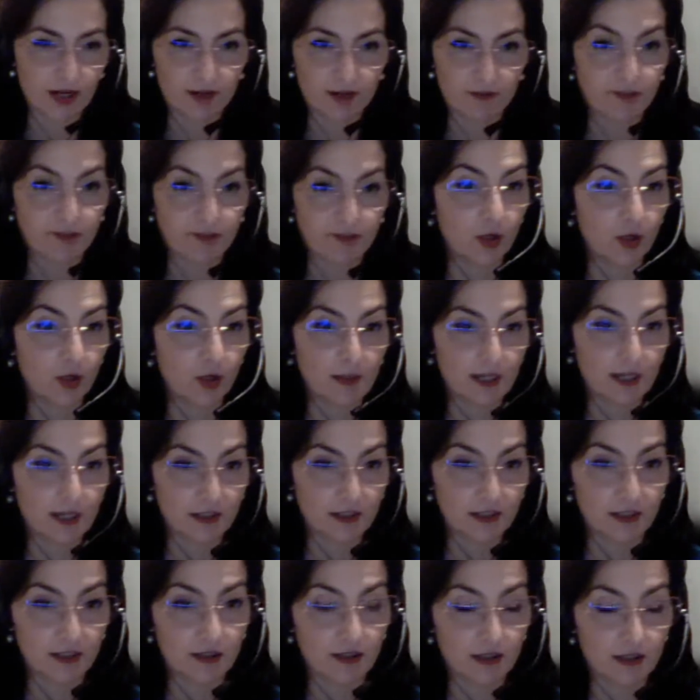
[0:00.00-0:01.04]

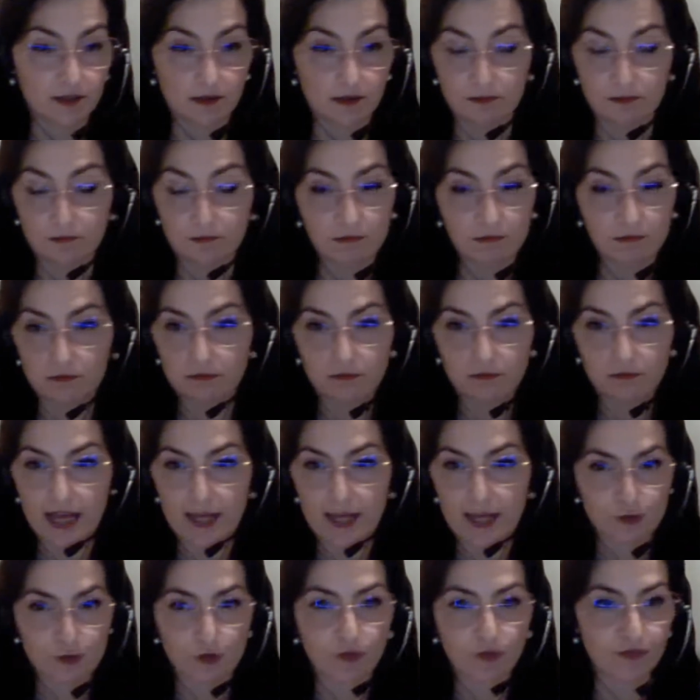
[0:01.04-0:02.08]
phenomena in
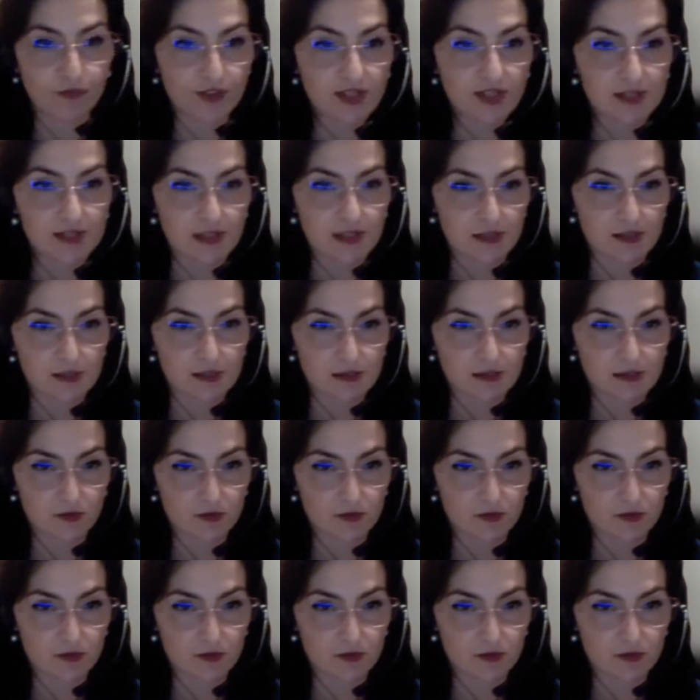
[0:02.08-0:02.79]
natural physics.